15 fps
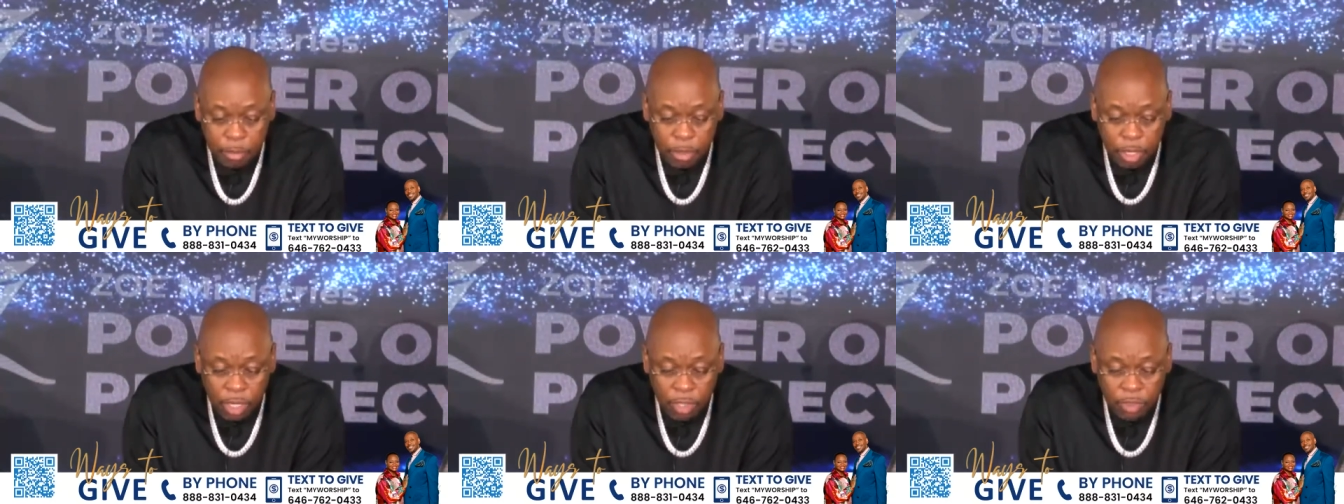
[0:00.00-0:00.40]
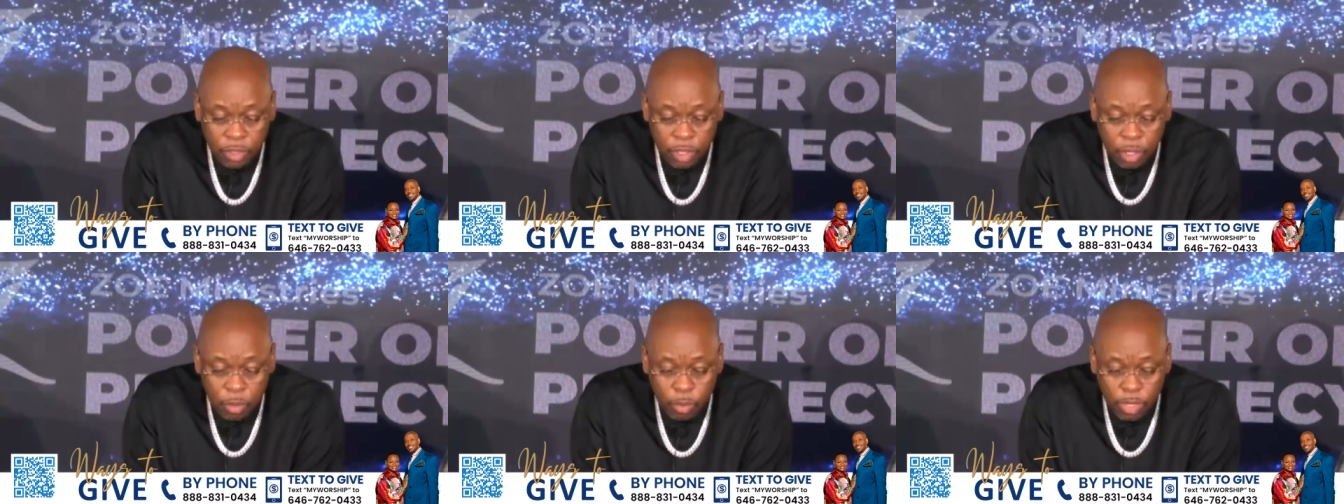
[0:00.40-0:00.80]
But
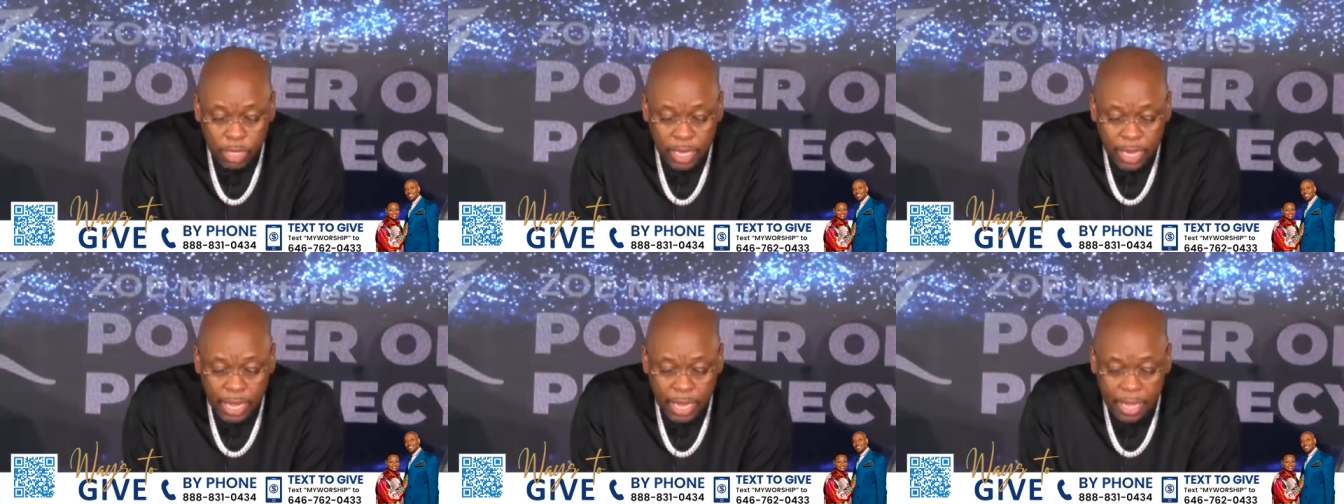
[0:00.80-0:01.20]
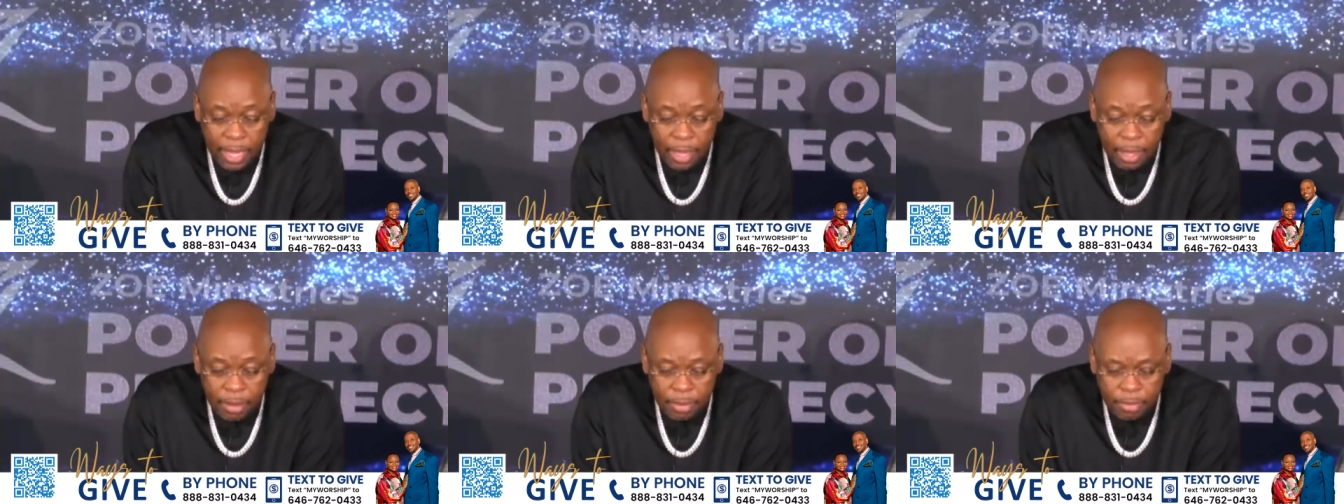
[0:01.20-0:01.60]
also we
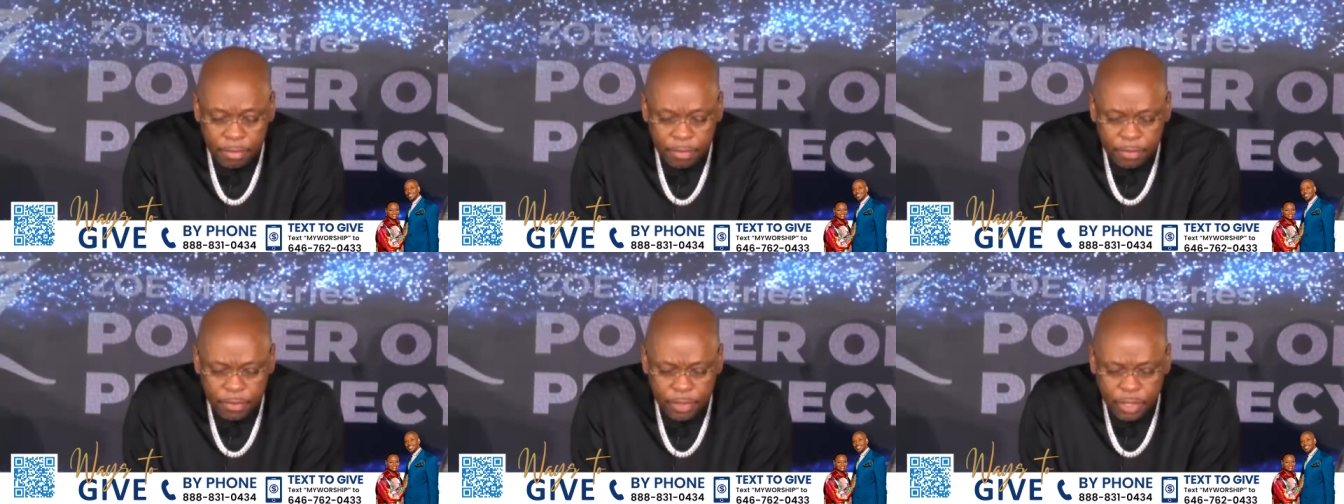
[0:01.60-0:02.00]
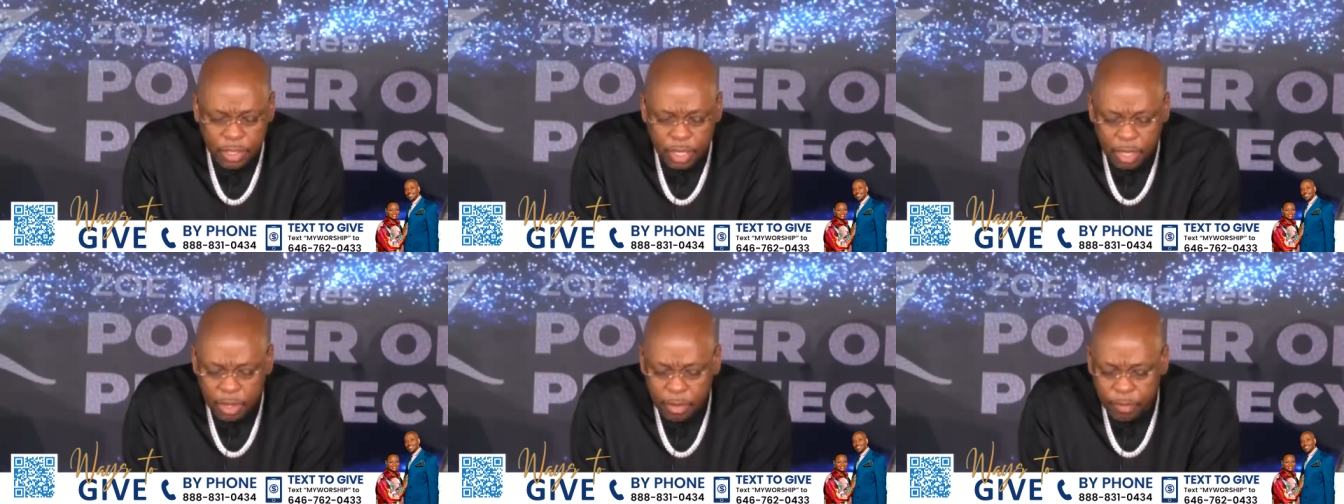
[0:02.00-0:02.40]
have
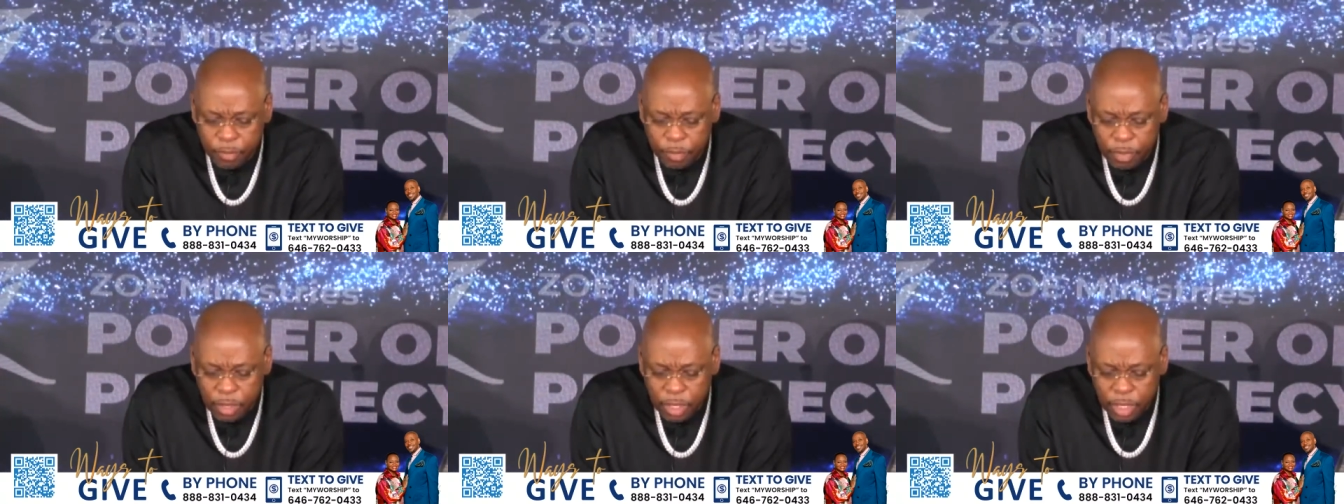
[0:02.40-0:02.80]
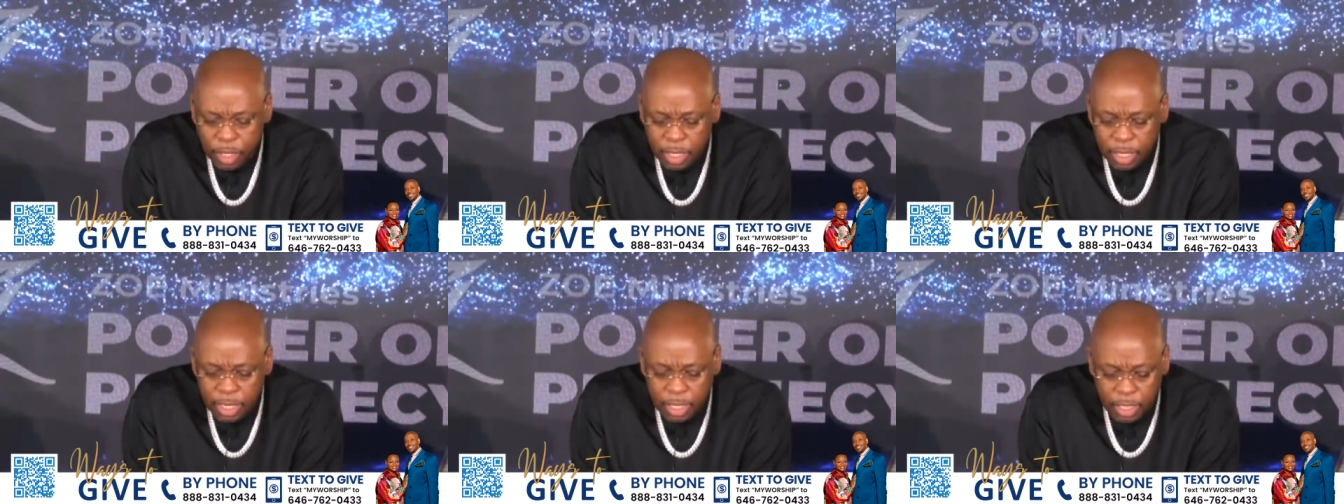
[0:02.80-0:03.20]
some
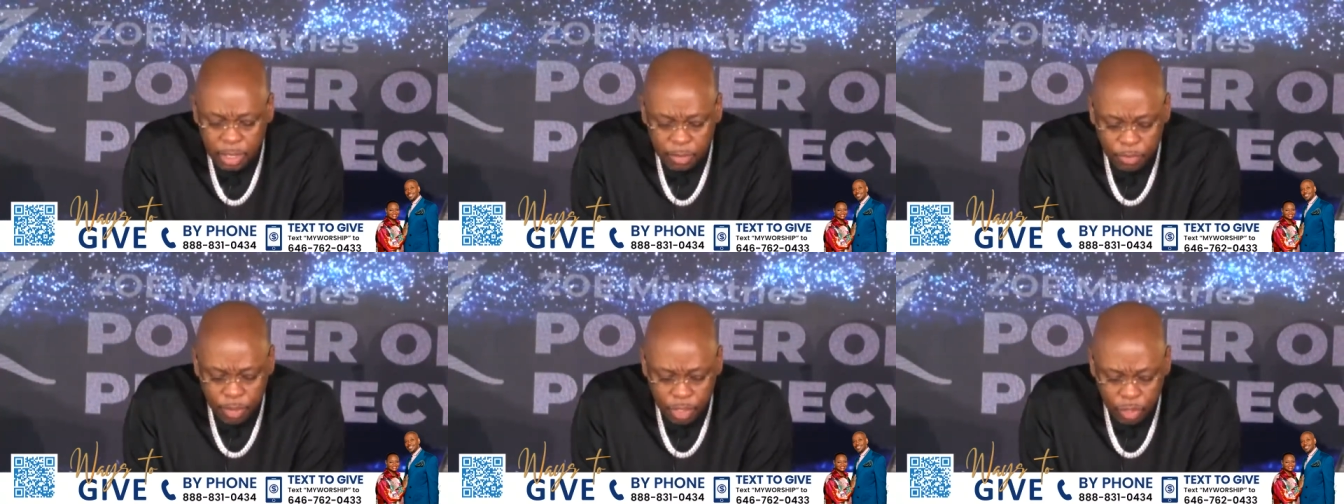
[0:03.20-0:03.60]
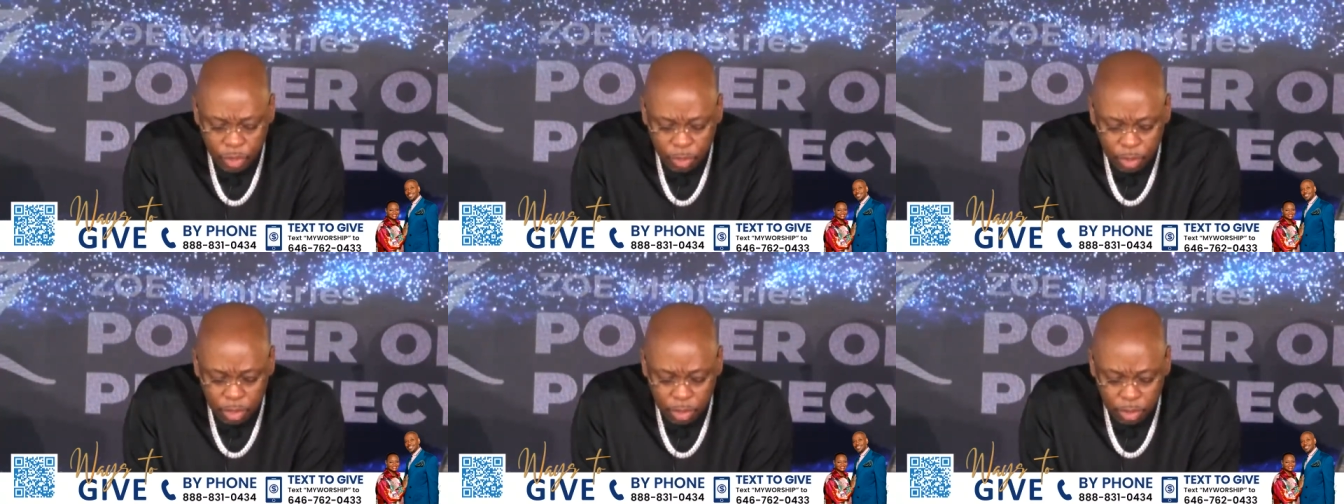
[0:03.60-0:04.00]

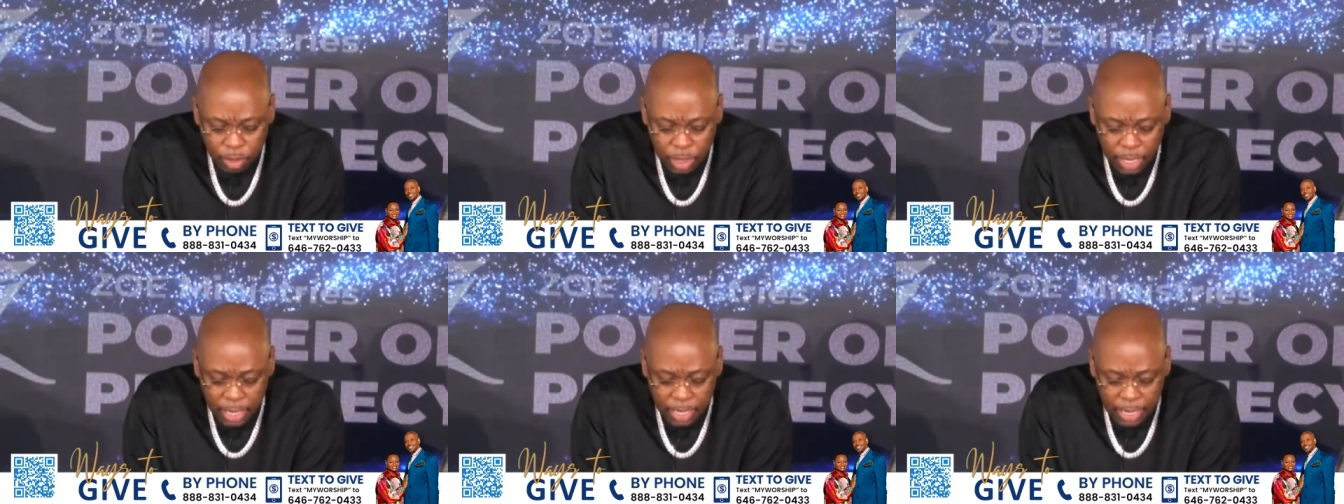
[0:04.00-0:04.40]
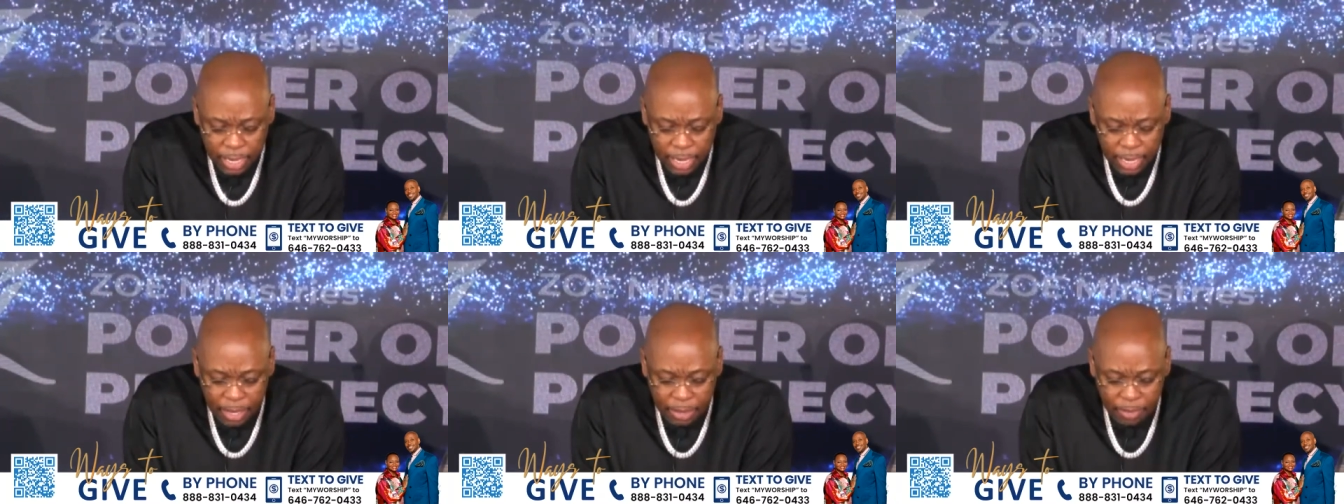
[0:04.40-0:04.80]
individuals that
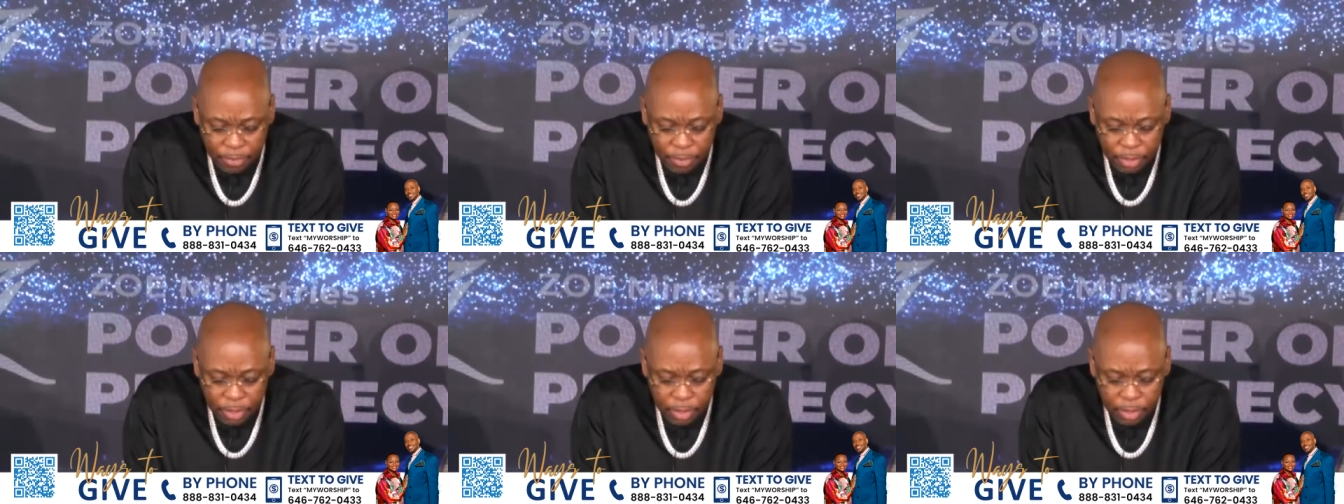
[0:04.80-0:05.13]
have